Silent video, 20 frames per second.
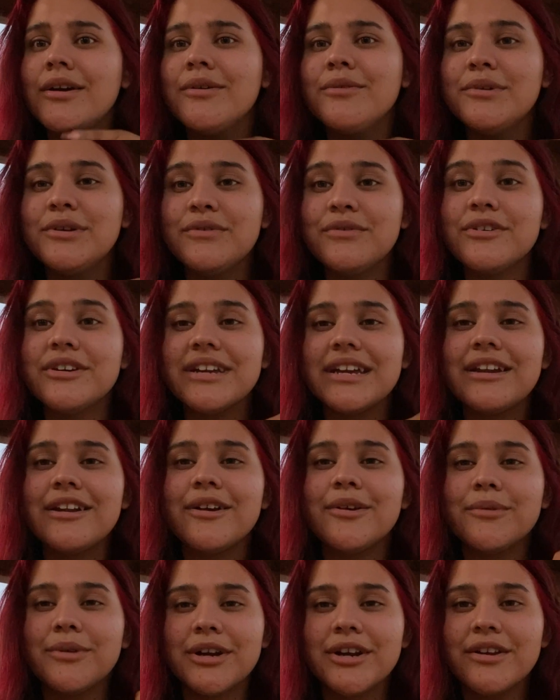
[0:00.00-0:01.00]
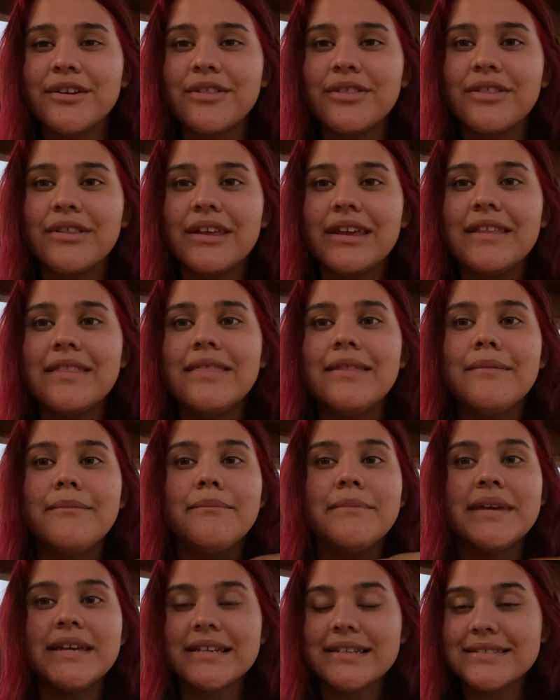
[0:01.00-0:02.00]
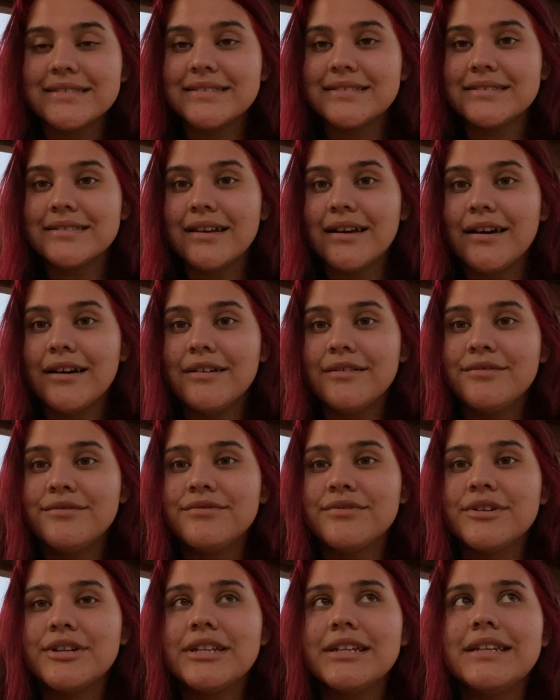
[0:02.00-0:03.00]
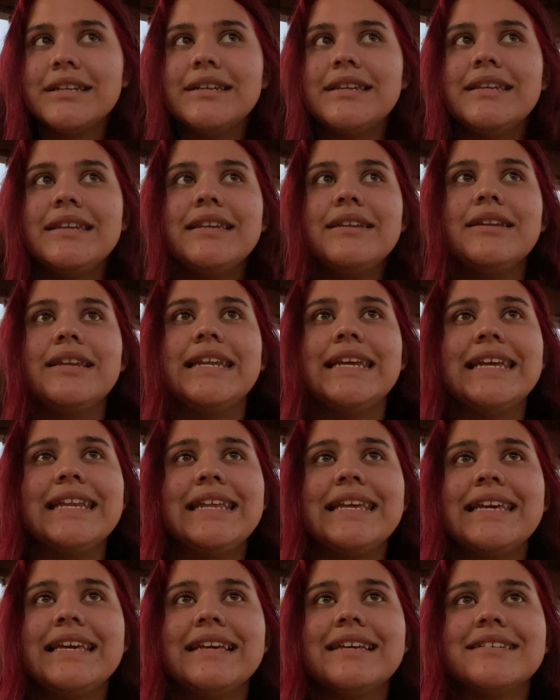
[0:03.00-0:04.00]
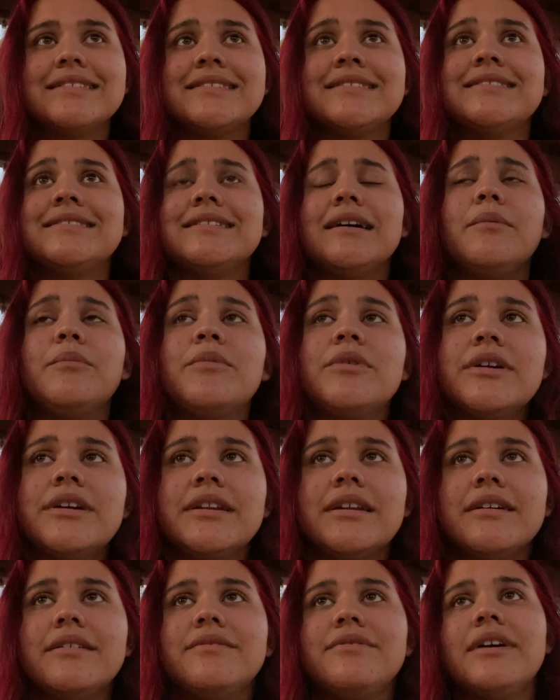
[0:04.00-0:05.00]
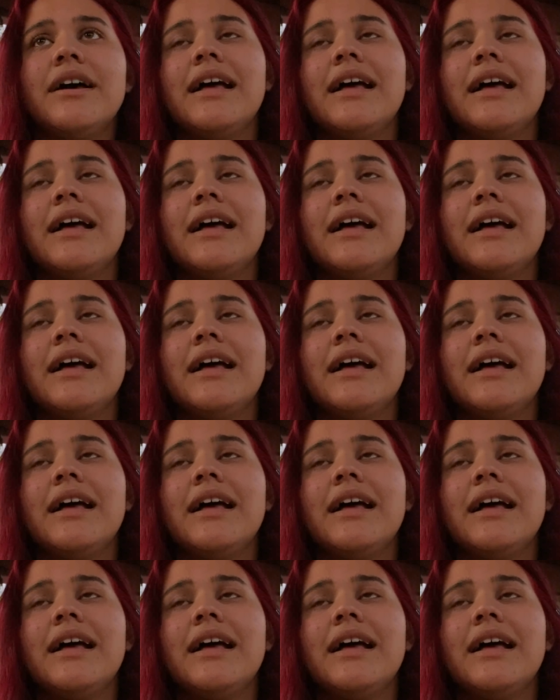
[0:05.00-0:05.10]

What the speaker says: we forget our worth in the mix of needing someone, of